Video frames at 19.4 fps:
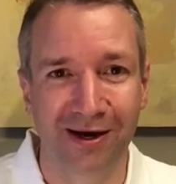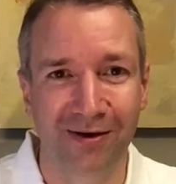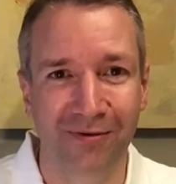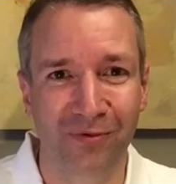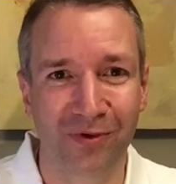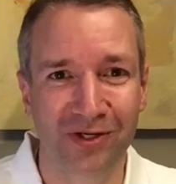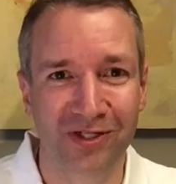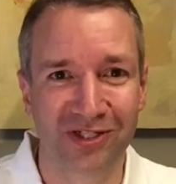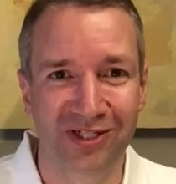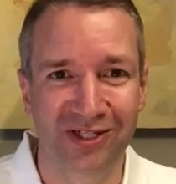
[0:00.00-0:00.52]

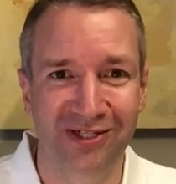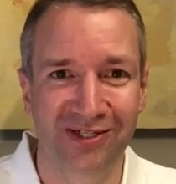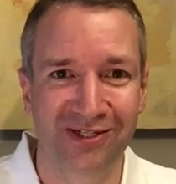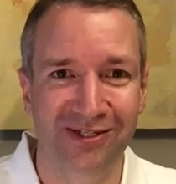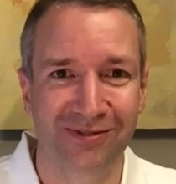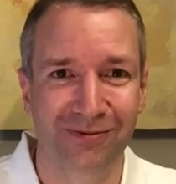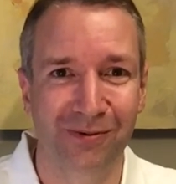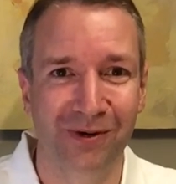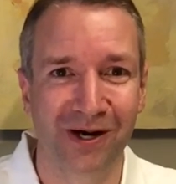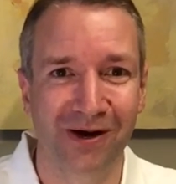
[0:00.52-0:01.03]
which
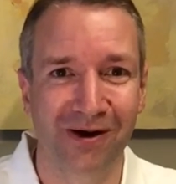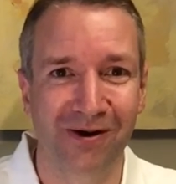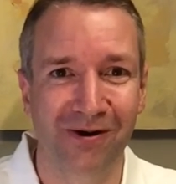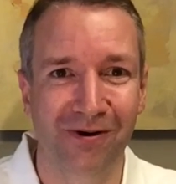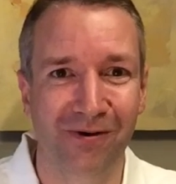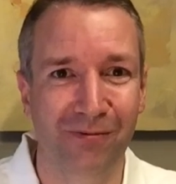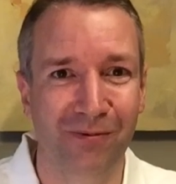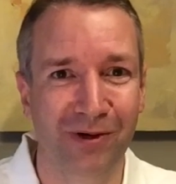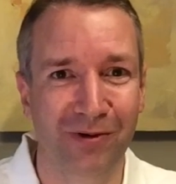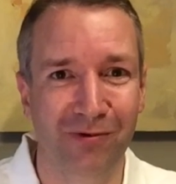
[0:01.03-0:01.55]
is
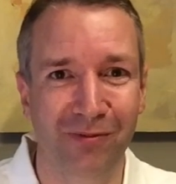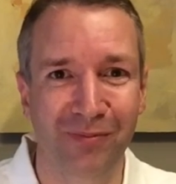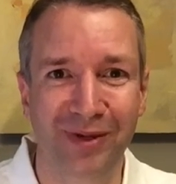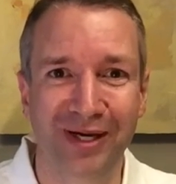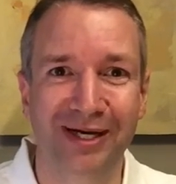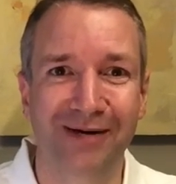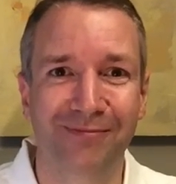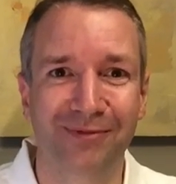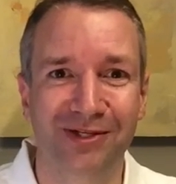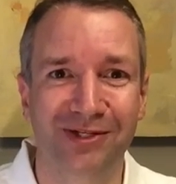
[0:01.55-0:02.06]
where we will
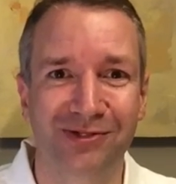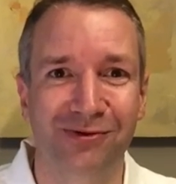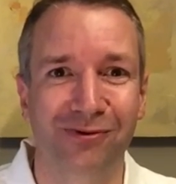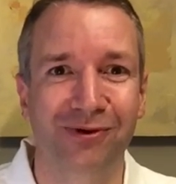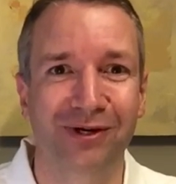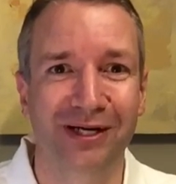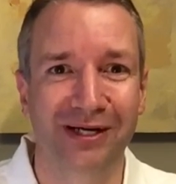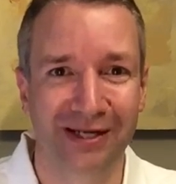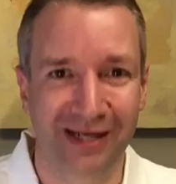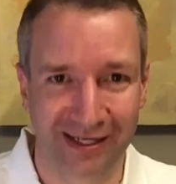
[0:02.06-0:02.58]
pick up the
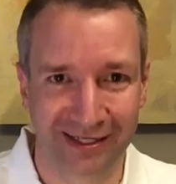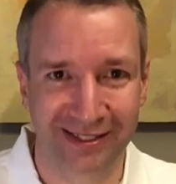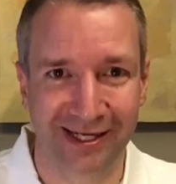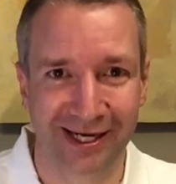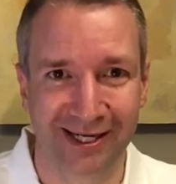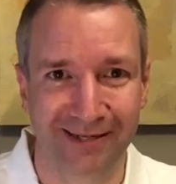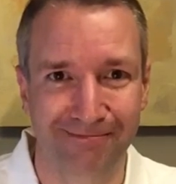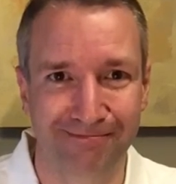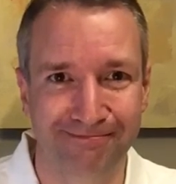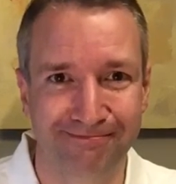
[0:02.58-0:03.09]
story next
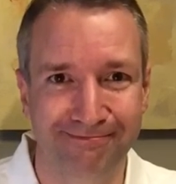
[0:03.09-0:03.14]
time.